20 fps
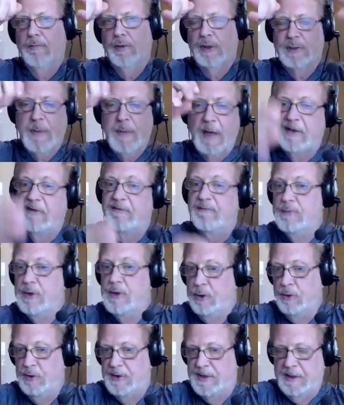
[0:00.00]
prospective
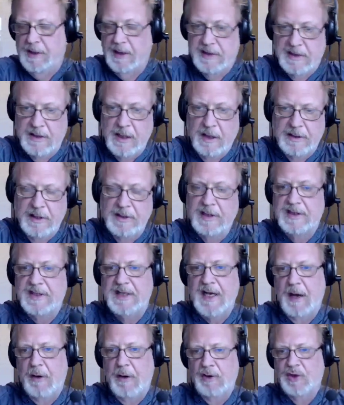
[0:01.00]
moons that get sucked into
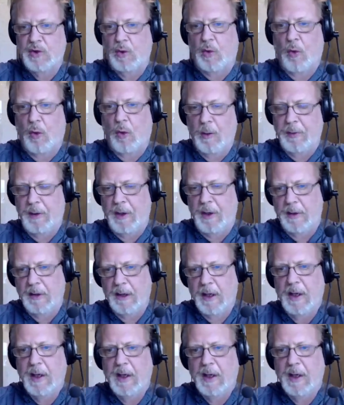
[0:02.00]
Saturn's orbit